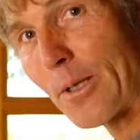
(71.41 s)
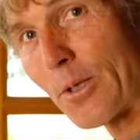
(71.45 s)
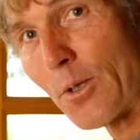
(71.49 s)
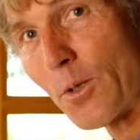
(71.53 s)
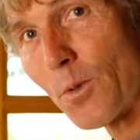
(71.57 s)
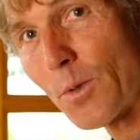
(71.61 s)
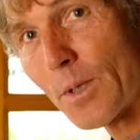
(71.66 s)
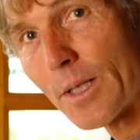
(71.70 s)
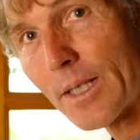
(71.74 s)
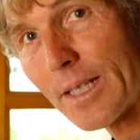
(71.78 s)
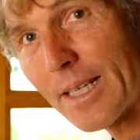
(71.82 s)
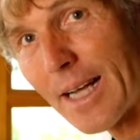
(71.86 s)
gonna
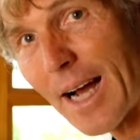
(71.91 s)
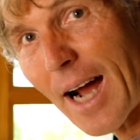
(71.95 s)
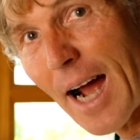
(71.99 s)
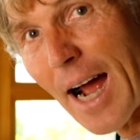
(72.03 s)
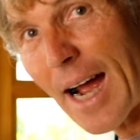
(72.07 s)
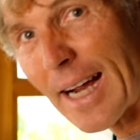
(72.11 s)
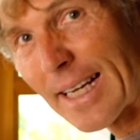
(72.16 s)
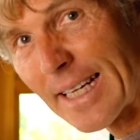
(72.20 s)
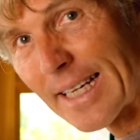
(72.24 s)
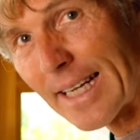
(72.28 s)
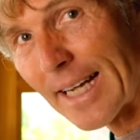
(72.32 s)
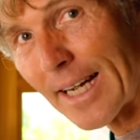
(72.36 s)
do it.
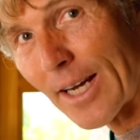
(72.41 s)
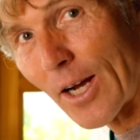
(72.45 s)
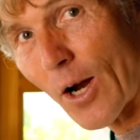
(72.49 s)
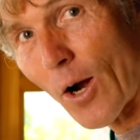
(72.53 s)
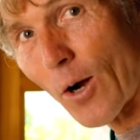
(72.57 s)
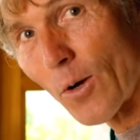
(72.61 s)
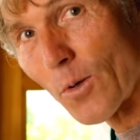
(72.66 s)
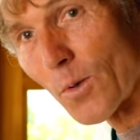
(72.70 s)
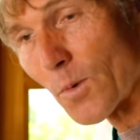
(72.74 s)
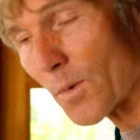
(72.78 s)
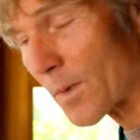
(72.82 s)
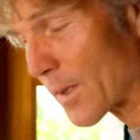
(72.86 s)
I can get
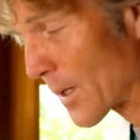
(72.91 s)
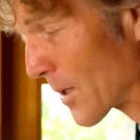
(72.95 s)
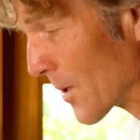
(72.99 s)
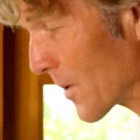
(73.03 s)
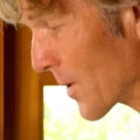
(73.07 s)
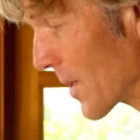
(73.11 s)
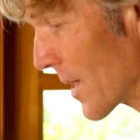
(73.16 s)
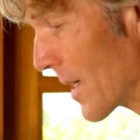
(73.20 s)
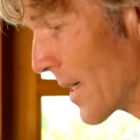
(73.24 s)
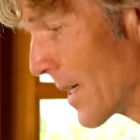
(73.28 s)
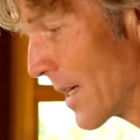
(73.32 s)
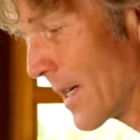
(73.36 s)
Carlos
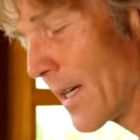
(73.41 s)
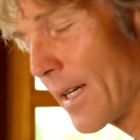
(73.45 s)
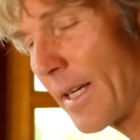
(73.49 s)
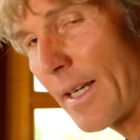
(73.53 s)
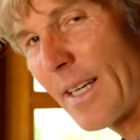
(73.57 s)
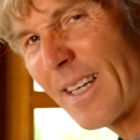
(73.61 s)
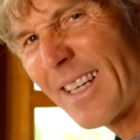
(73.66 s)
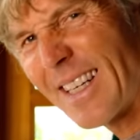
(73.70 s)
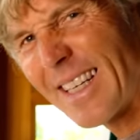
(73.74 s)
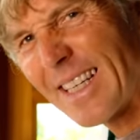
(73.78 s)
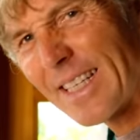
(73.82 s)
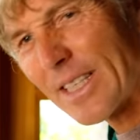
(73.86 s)
out.
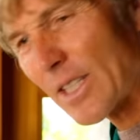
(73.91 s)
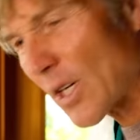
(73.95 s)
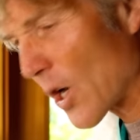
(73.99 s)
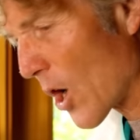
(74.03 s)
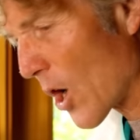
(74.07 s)
He's